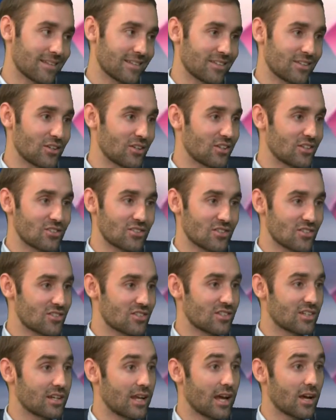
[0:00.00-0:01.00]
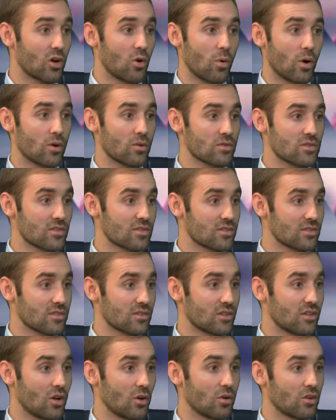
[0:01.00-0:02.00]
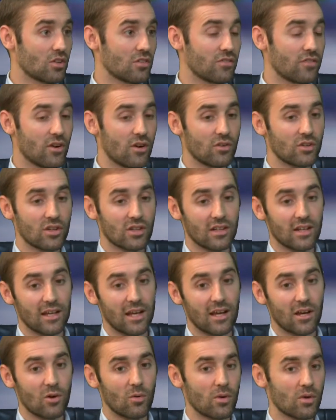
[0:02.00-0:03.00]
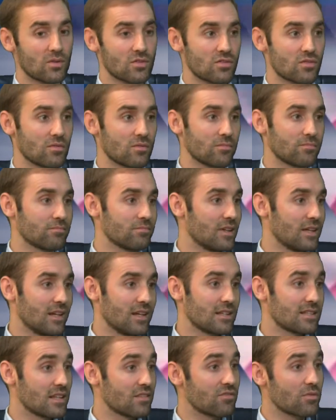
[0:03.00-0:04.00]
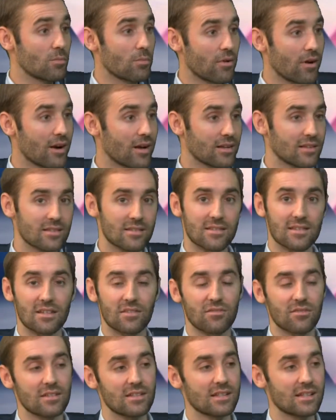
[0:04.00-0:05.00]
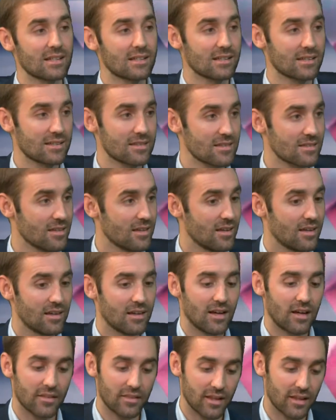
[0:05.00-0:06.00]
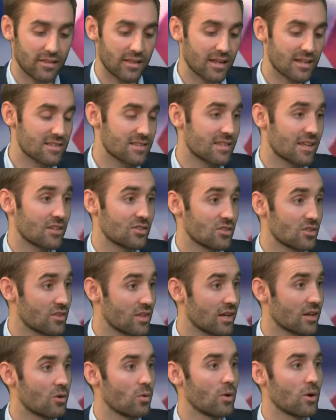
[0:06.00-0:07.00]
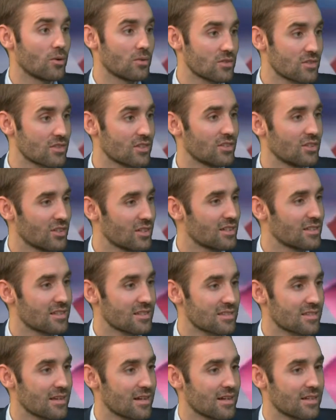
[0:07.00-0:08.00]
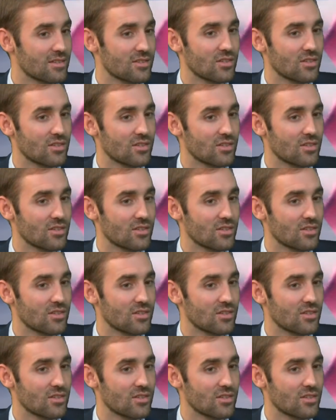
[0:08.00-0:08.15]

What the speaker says: and you can just get quotes. On your phone, you can get quotes from different brands, different dealers, and then they send you their quotes, and you can decide.